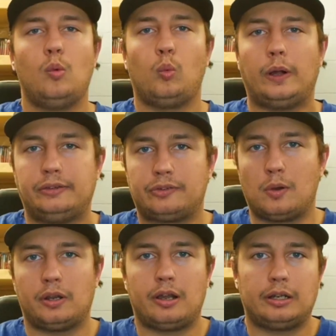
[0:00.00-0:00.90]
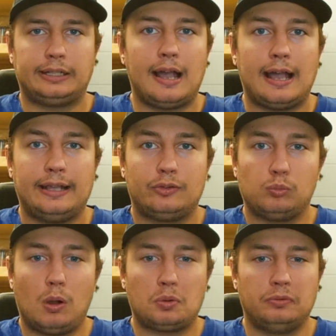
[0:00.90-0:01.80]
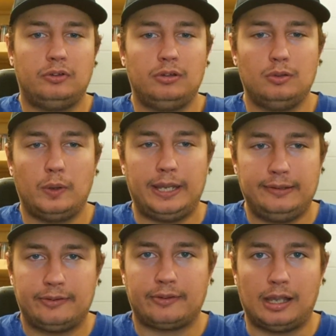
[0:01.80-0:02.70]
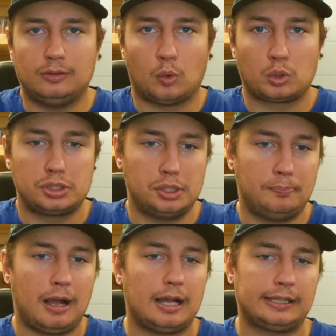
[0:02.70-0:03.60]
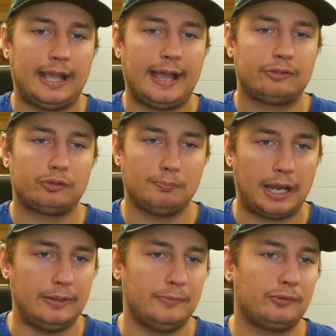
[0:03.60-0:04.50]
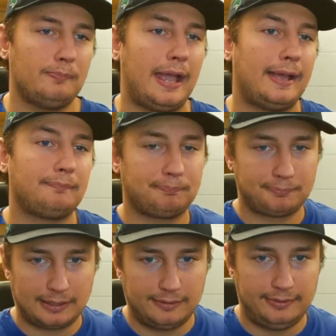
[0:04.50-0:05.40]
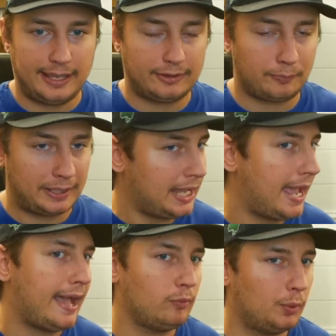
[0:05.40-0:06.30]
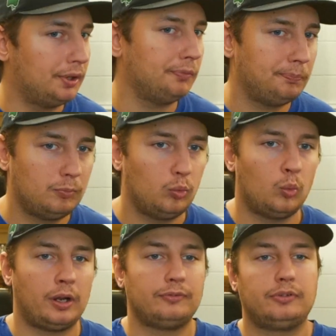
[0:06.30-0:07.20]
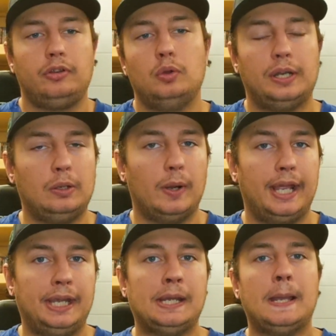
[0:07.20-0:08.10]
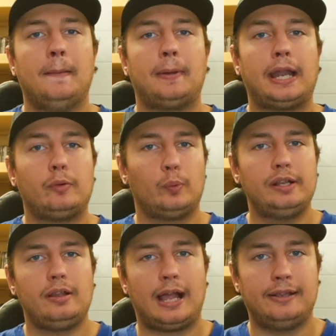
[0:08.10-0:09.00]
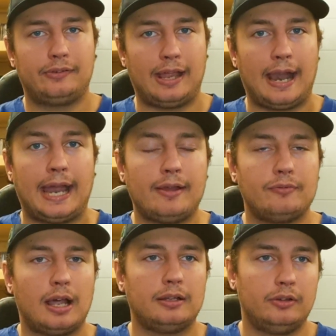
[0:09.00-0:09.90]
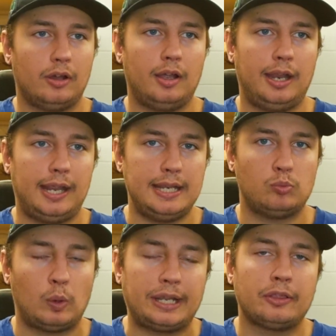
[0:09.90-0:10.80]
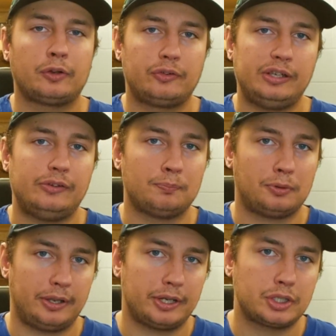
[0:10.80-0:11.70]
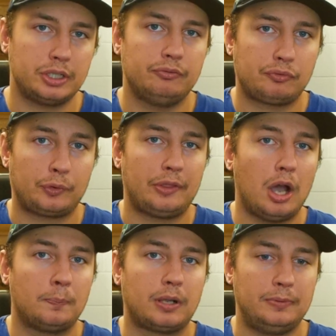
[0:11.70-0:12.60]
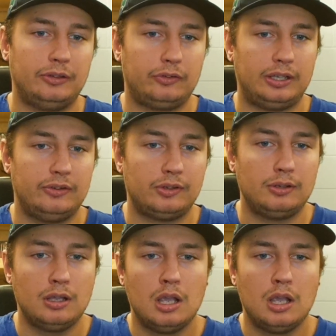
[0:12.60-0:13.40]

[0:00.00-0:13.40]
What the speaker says: What's going on, guys? Welcome to Inside the Horseshoe Podcast. My name is Matt. That's my cat. Well, one of two anyway. But I realized that I have not done a regular season prediction for the upcoming season.